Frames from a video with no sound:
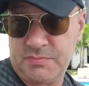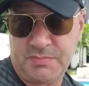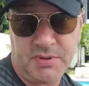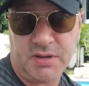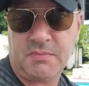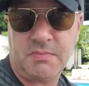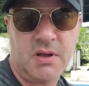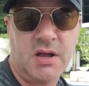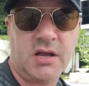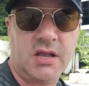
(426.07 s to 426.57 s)
to
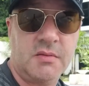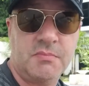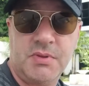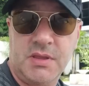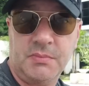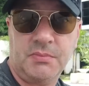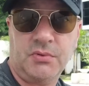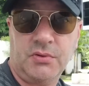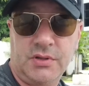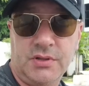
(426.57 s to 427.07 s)
pickpocket
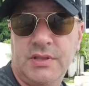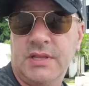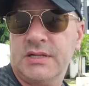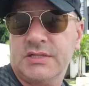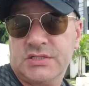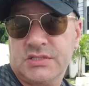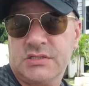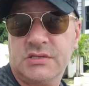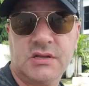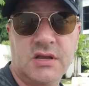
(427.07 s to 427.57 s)
people, and
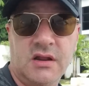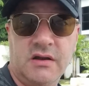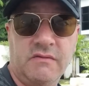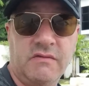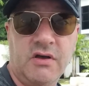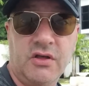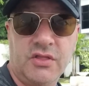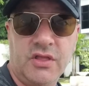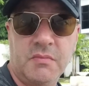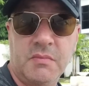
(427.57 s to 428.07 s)
that's kind of
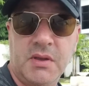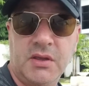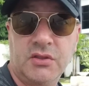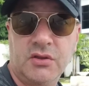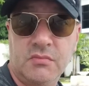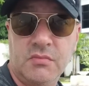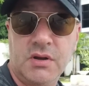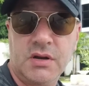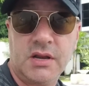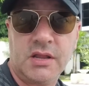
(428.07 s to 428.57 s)
how they make
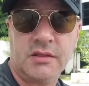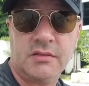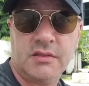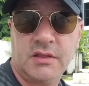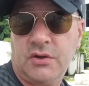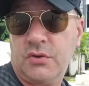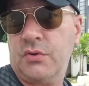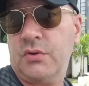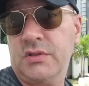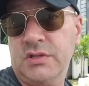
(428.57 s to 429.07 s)
their money.
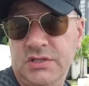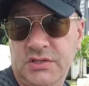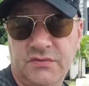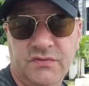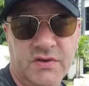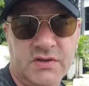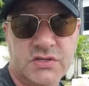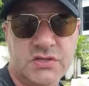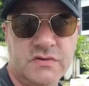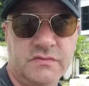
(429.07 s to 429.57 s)
They go to these
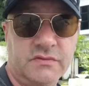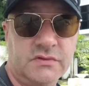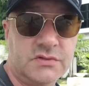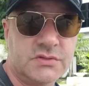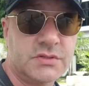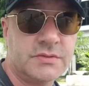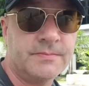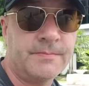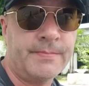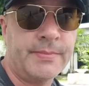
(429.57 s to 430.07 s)

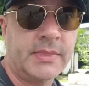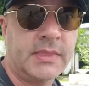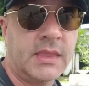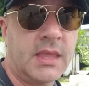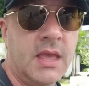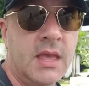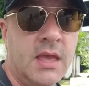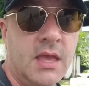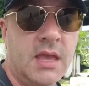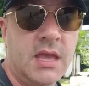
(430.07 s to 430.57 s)
festivals.
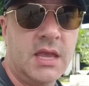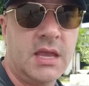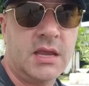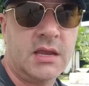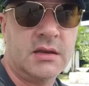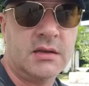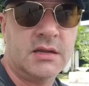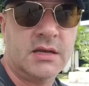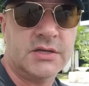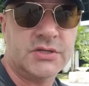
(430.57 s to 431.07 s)

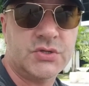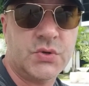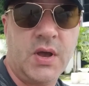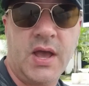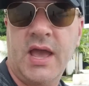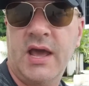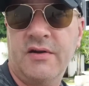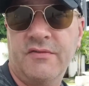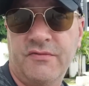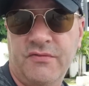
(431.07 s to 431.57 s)
And so
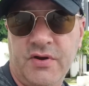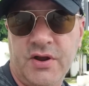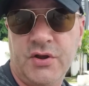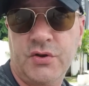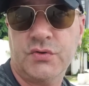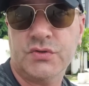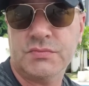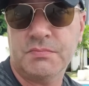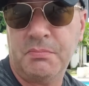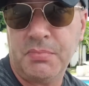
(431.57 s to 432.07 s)
I had a friend
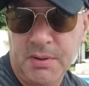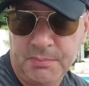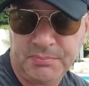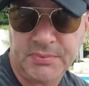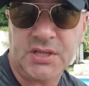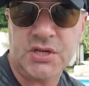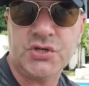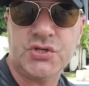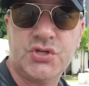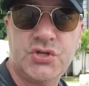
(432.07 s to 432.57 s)
who was
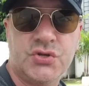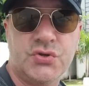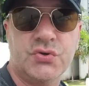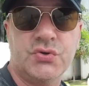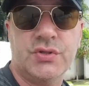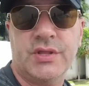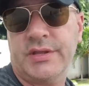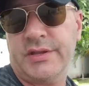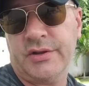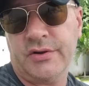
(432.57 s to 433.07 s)
bumped
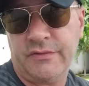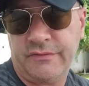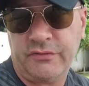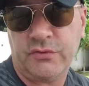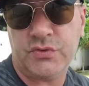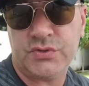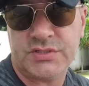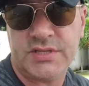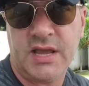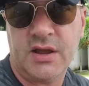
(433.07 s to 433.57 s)
into, that, you know, of
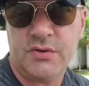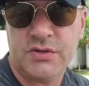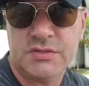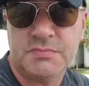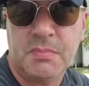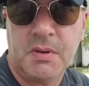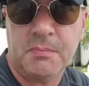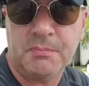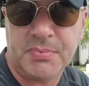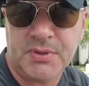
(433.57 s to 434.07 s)
course they always
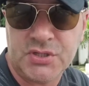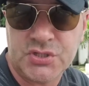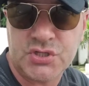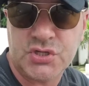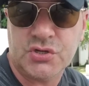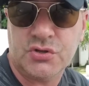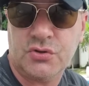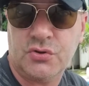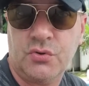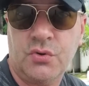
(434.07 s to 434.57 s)
bump
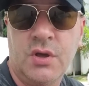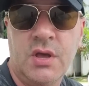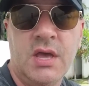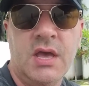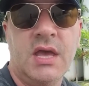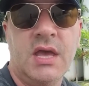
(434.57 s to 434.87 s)
into you,